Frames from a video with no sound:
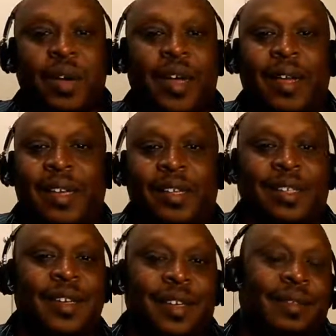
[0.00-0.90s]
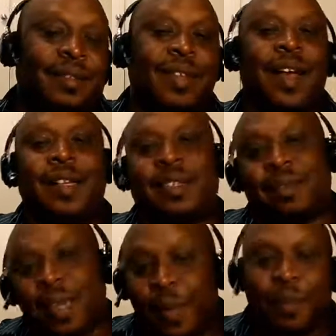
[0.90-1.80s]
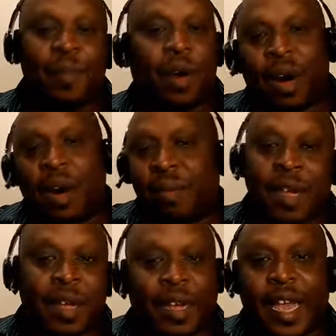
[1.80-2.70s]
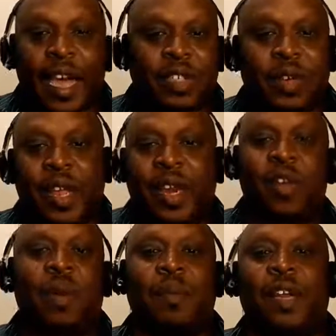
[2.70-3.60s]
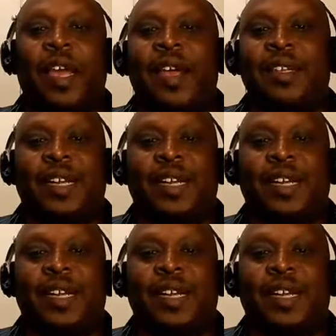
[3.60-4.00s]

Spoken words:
It's a little bit more casual than it normally is,